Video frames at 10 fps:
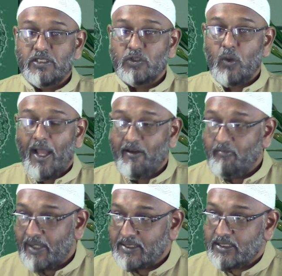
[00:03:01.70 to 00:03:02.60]
who have
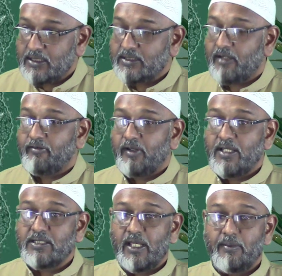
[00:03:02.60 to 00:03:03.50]
mental
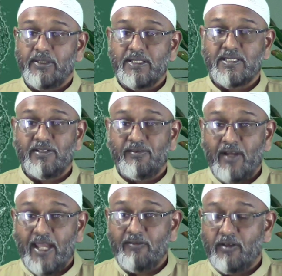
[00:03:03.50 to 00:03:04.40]
toughness are able to survive